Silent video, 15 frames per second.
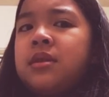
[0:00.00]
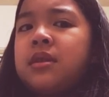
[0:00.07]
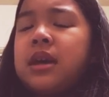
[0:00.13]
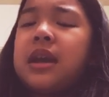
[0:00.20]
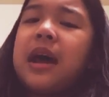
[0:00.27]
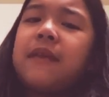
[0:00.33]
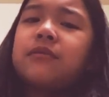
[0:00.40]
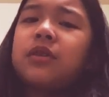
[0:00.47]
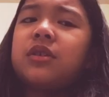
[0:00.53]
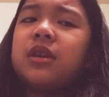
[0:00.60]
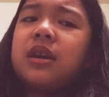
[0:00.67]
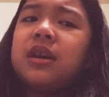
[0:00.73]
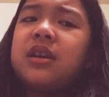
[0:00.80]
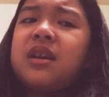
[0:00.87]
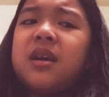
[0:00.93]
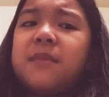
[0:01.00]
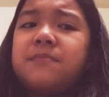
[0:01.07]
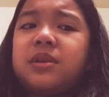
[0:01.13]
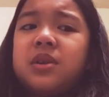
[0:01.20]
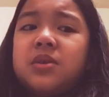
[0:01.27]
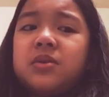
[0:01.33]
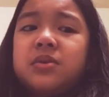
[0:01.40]
And after it
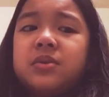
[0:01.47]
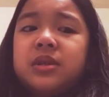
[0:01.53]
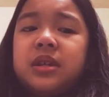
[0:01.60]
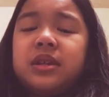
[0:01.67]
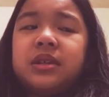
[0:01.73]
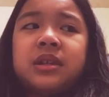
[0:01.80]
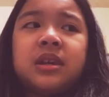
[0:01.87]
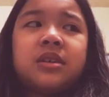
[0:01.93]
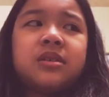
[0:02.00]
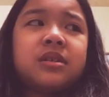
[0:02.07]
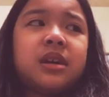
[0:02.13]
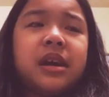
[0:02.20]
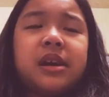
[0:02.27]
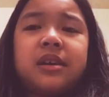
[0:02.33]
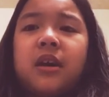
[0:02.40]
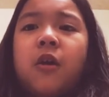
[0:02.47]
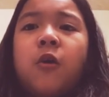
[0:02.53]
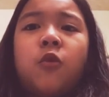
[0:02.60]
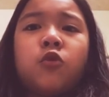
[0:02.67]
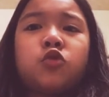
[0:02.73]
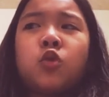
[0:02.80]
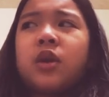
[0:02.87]
uploads, it takes like a
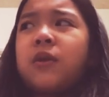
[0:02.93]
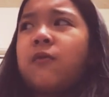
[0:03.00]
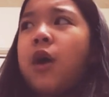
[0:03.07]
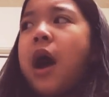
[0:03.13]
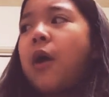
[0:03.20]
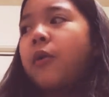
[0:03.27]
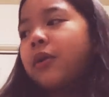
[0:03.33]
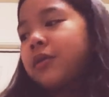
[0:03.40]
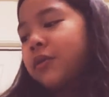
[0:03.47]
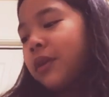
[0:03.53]
whole 24 hours